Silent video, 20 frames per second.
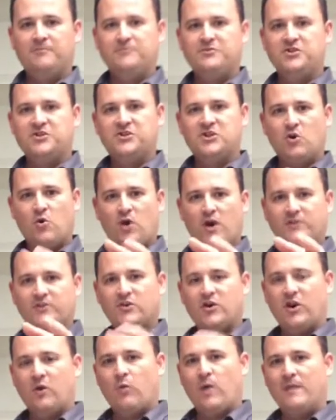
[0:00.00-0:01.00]
just go
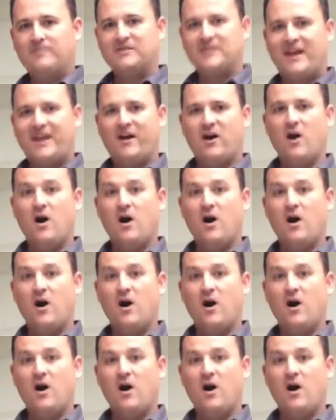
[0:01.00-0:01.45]
onto our website at